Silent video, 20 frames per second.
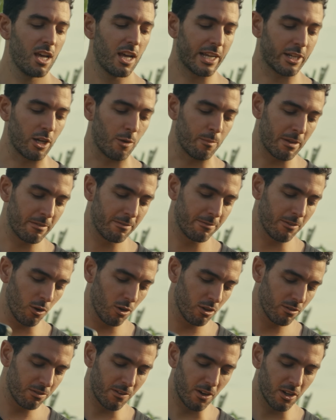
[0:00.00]
I got my
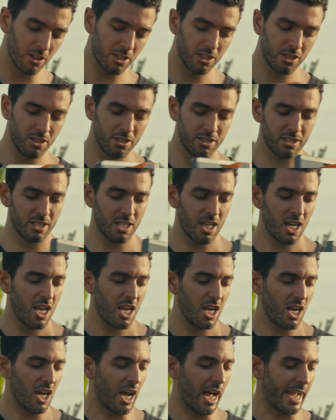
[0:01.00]
follow focus,
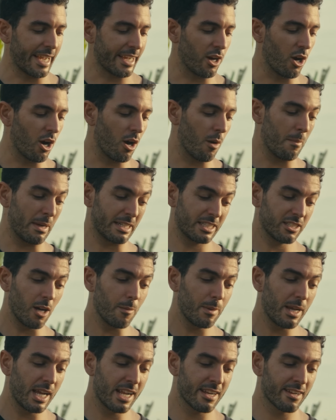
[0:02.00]
I got my
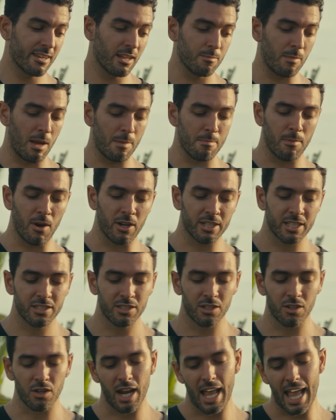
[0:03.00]
top handle, my
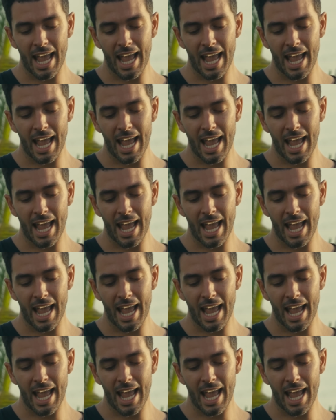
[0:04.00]
monitor,